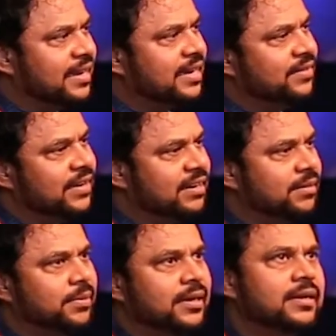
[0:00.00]
this young
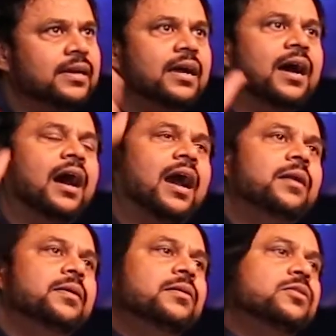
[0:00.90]
kid will dribble
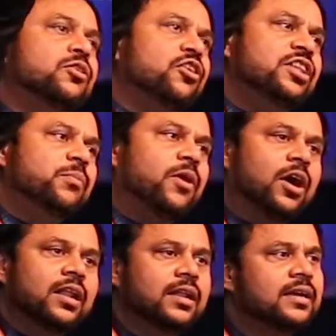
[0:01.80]
and throw
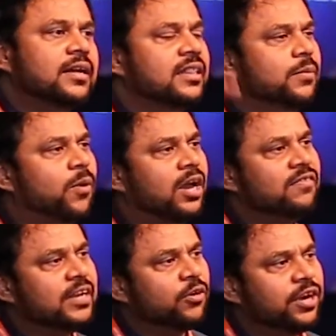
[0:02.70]
the ball
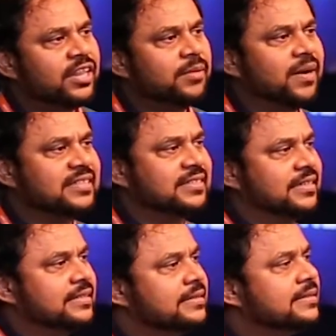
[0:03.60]
will go into the
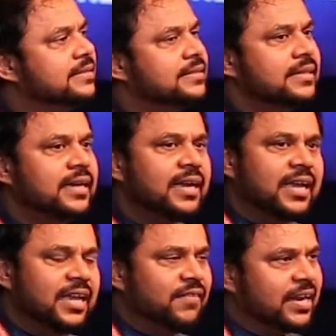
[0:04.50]
basket.
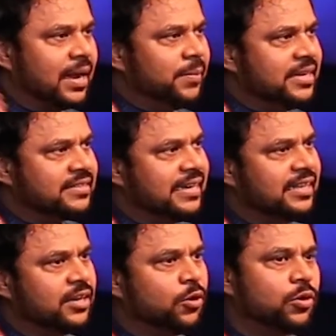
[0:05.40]
He will come
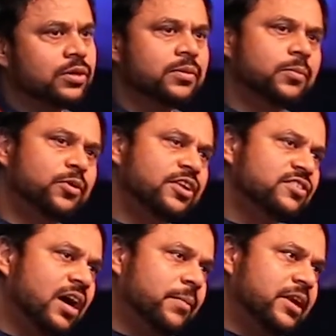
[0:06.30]
inside the court,
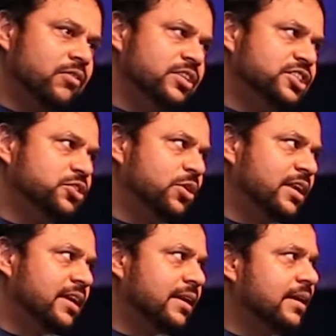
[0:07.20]
put his arm around the
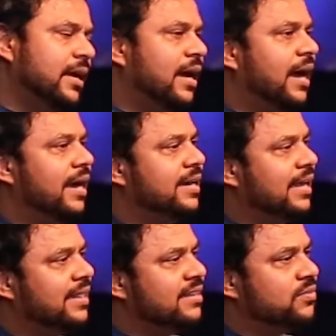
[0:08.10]
shoulder
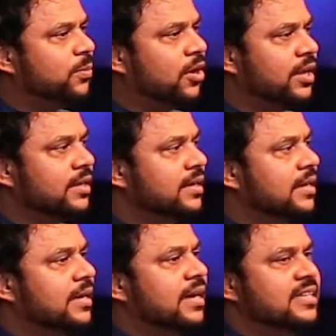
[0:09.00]
and tell this
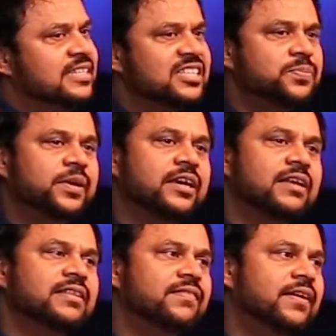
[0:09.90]
boy,
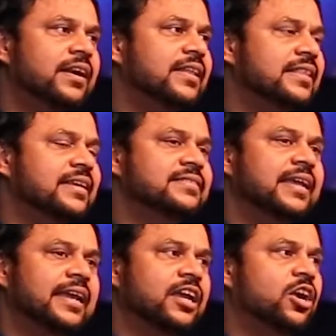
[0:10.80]
just because the world
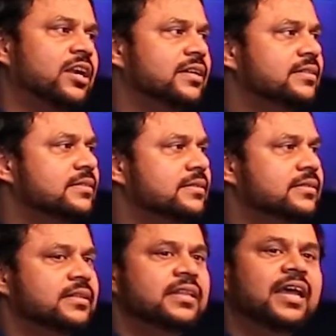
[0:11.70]
thinks they cannot,
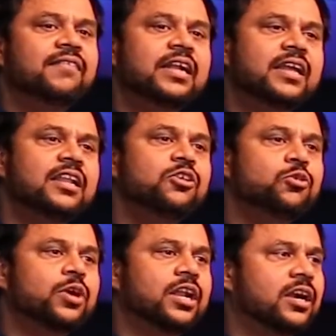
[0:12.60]
they will
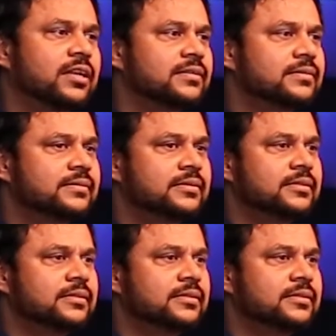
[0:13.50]
tell you you cannot.